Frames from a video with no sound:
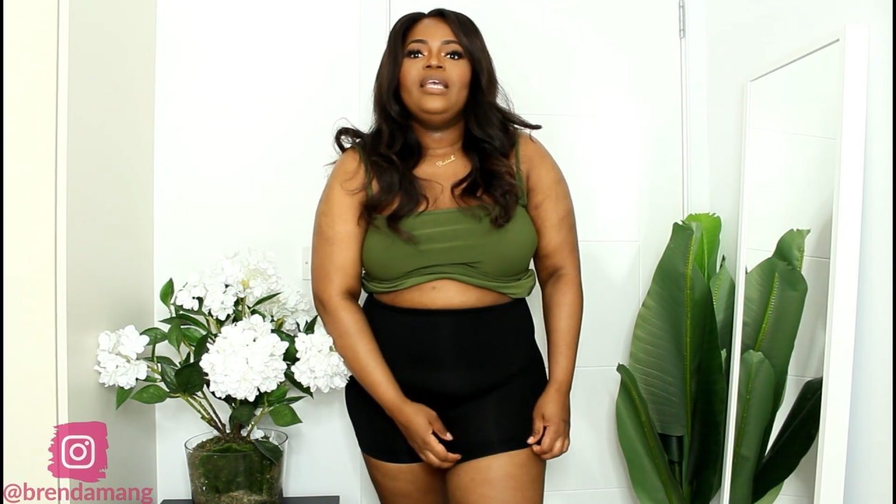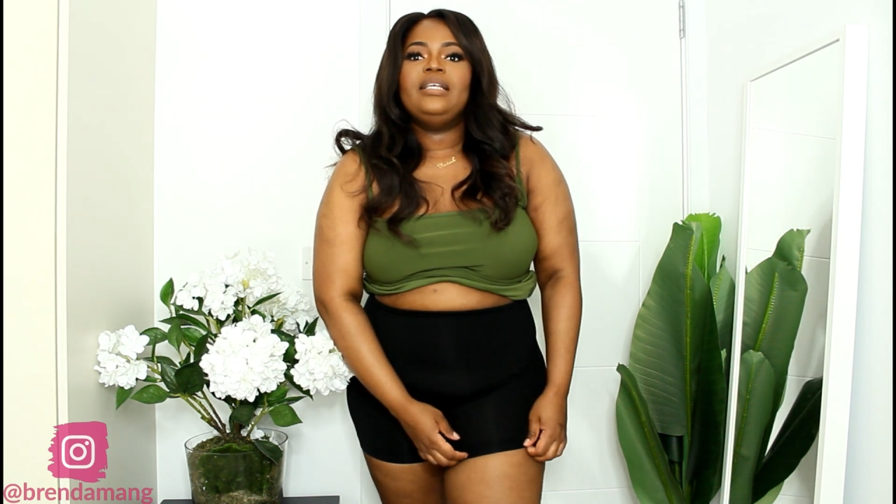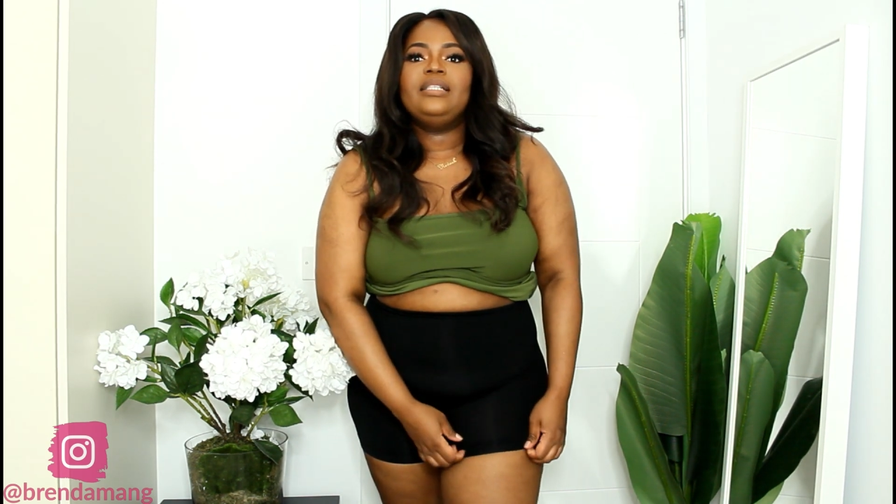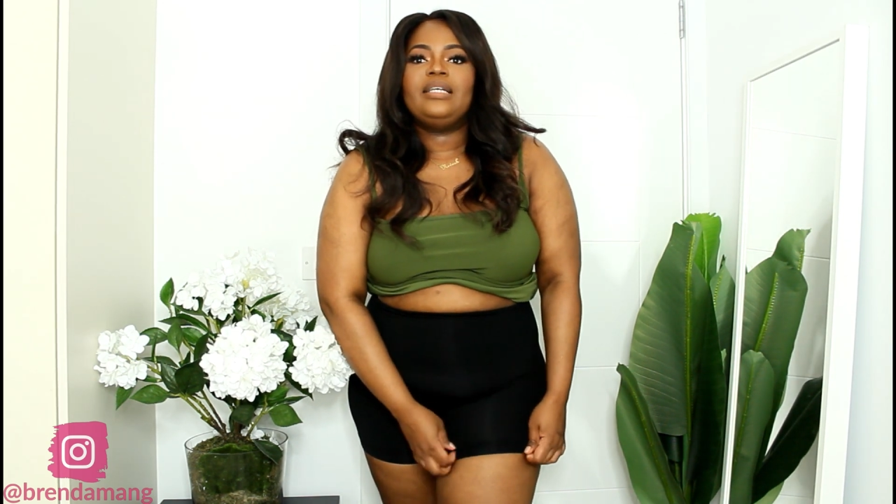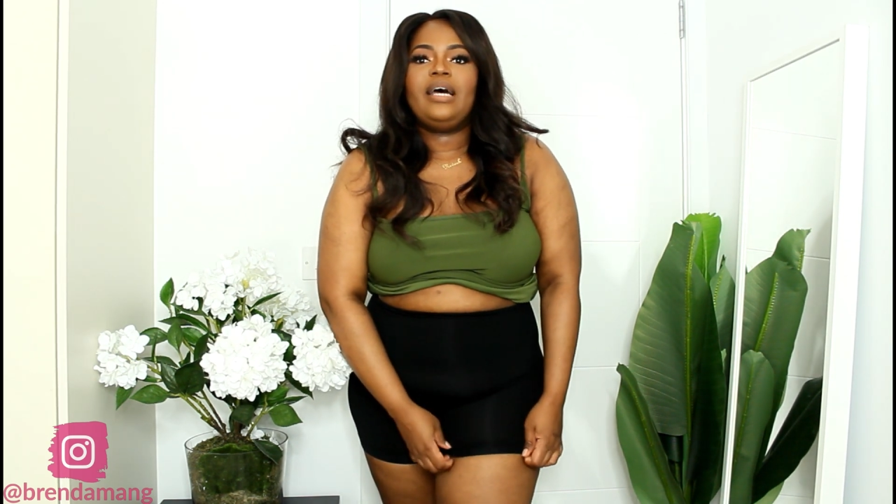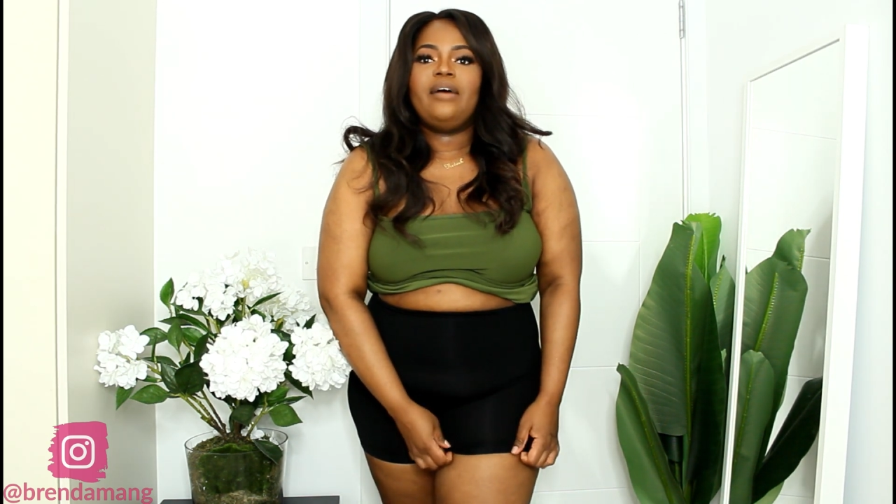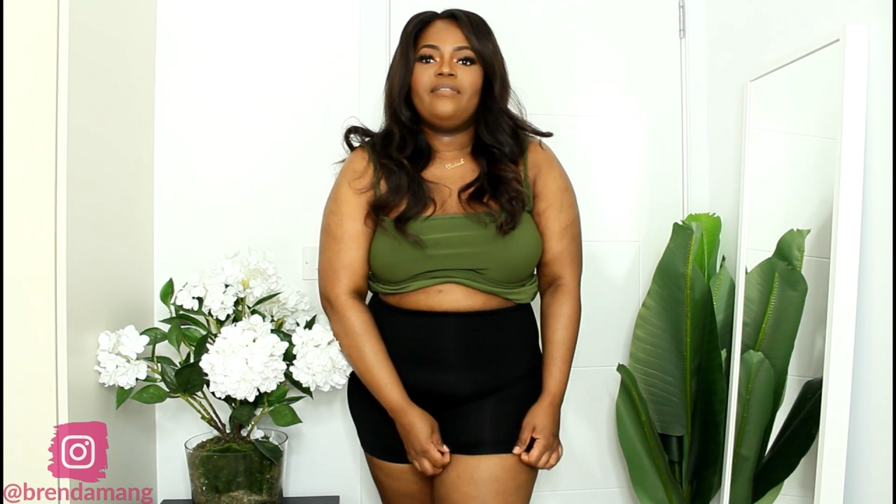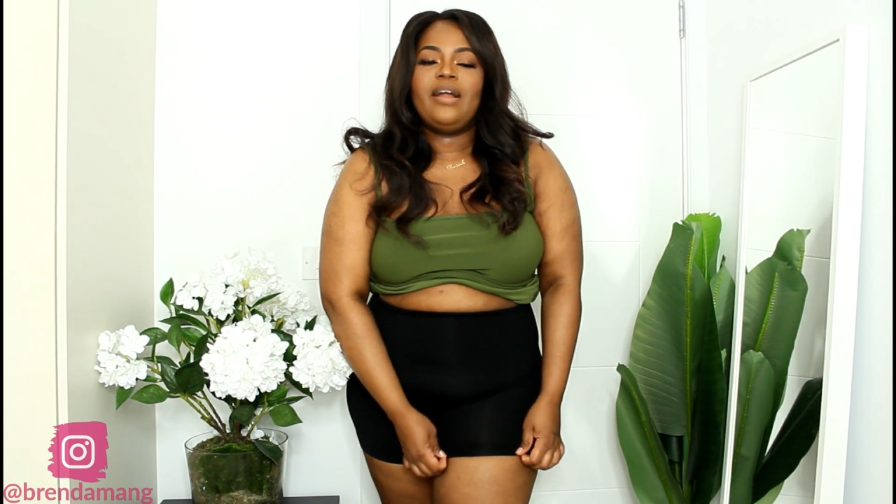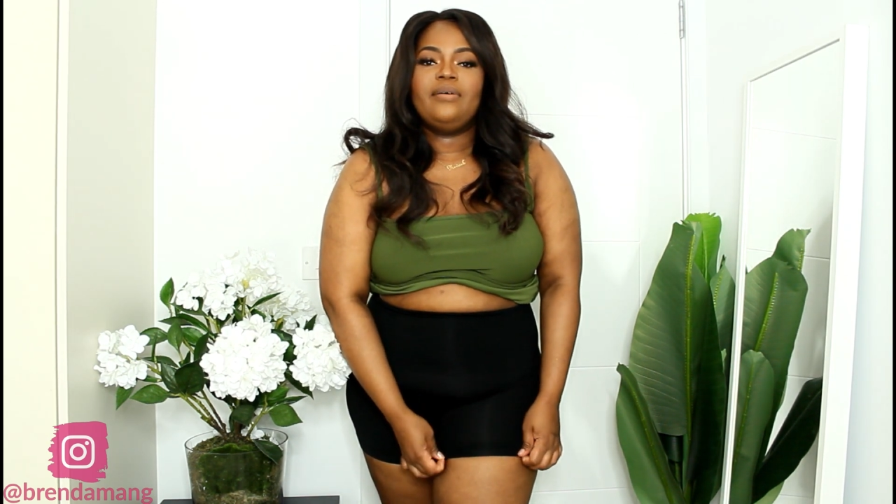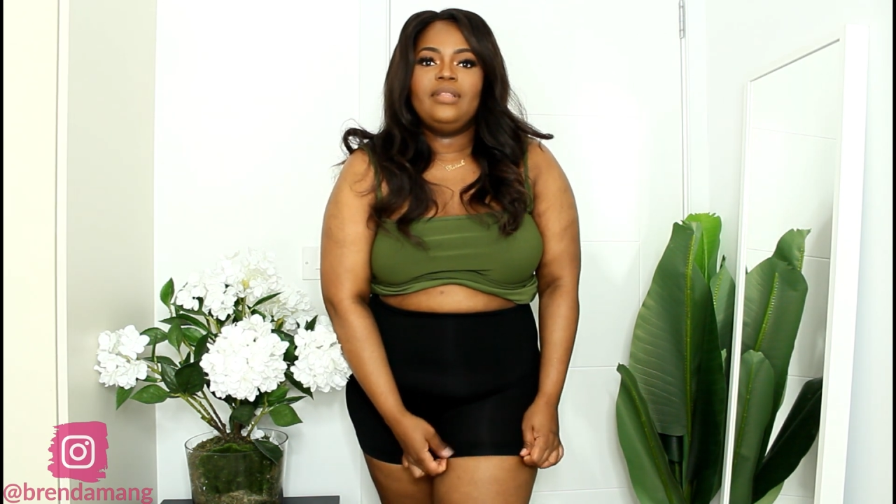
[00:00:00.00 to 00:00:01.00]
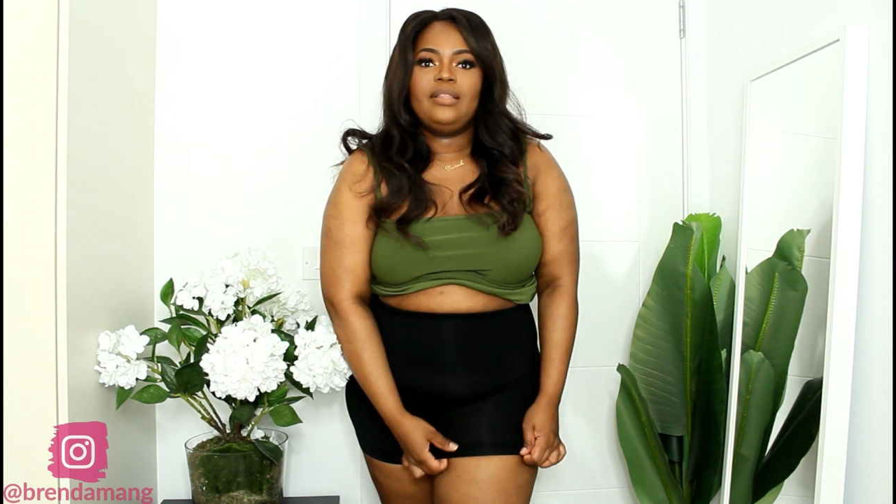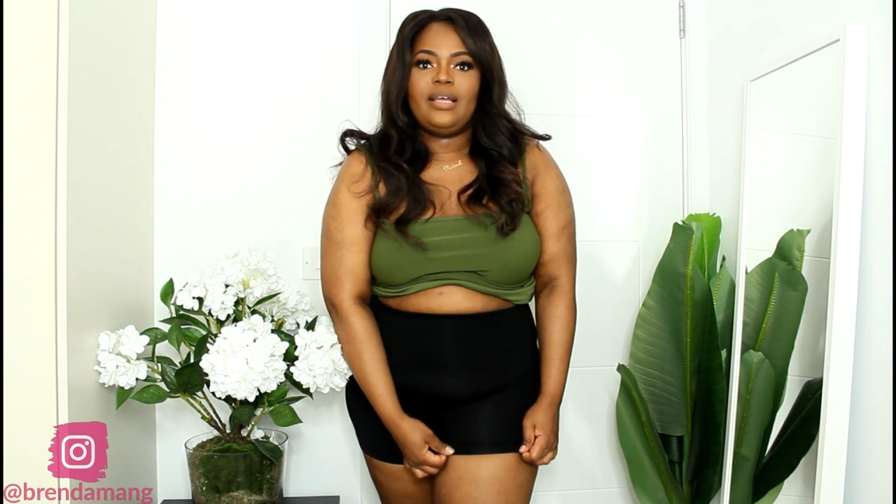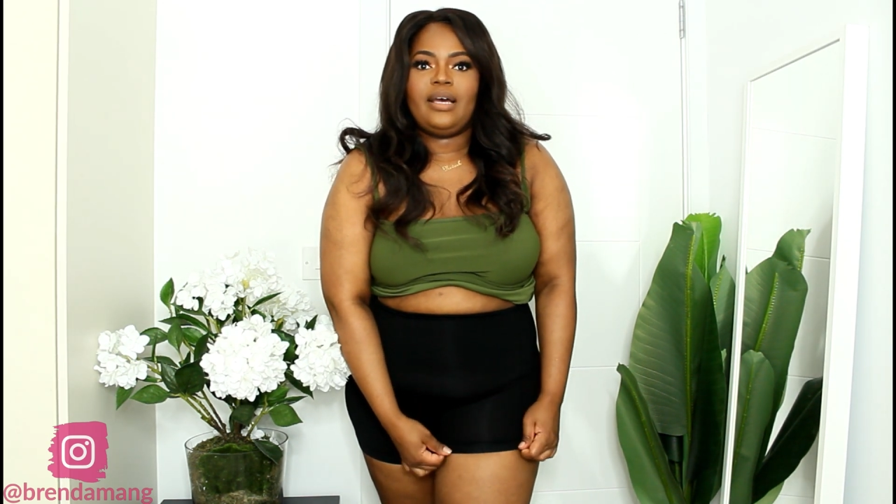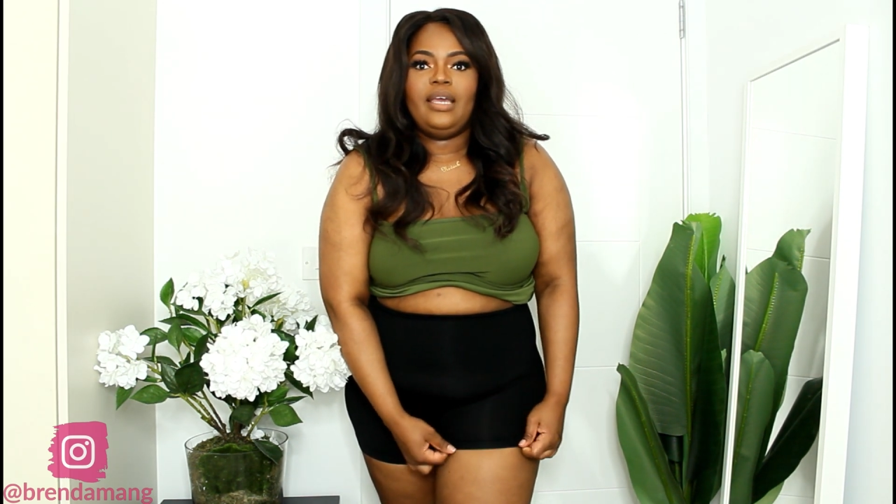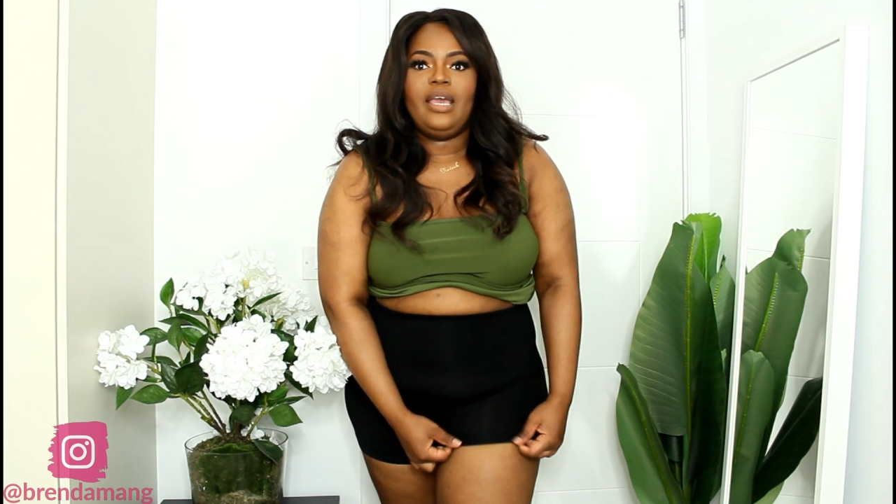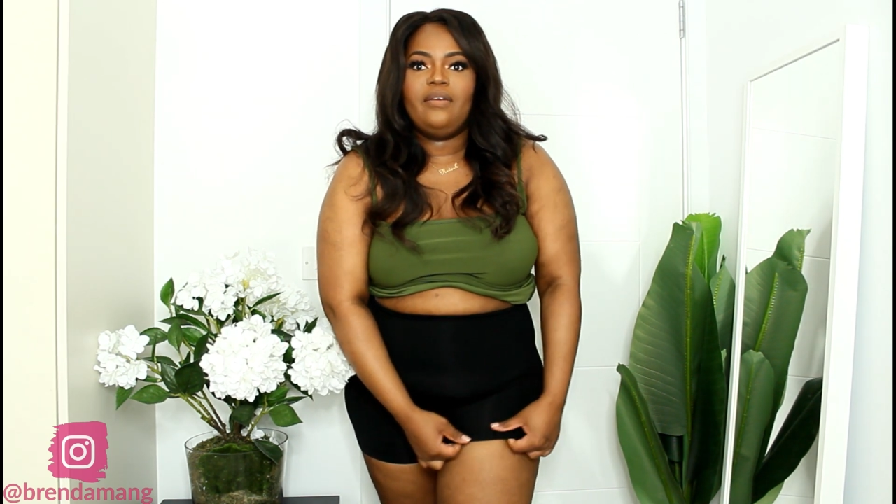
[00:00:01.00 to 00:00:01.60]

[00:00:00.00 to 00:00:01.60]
is that around the thigh